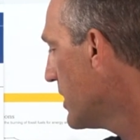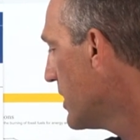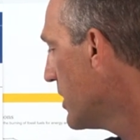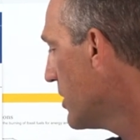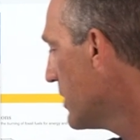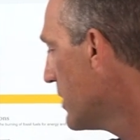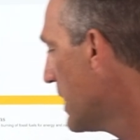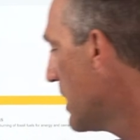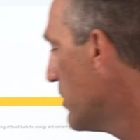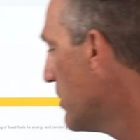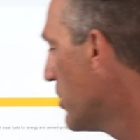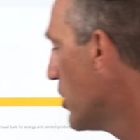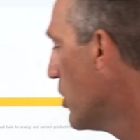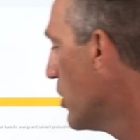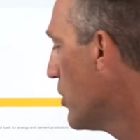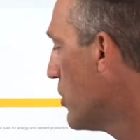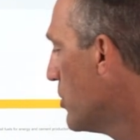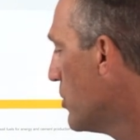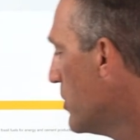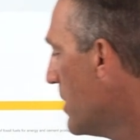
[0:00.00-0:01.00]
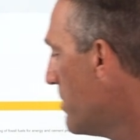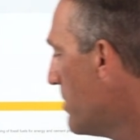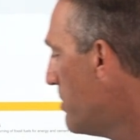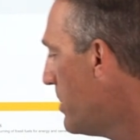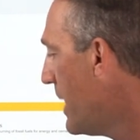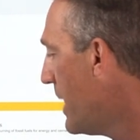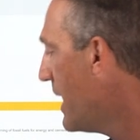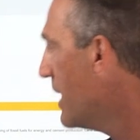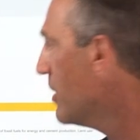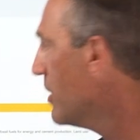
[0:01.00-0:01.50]
here that it will go through the
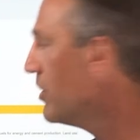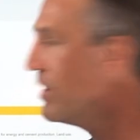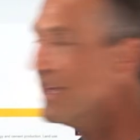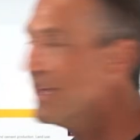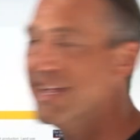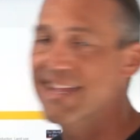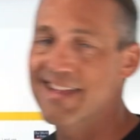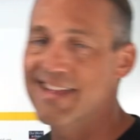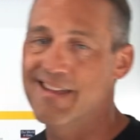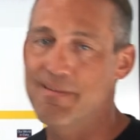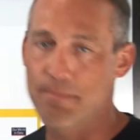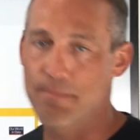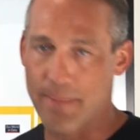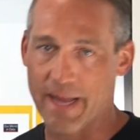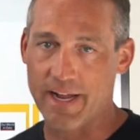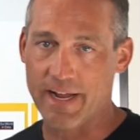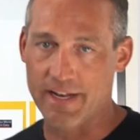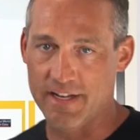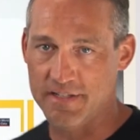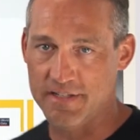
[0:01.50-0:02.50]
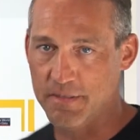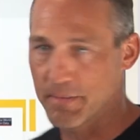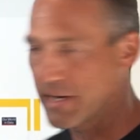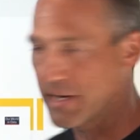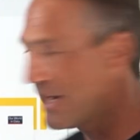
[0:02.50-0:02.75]
bail-in mechanism.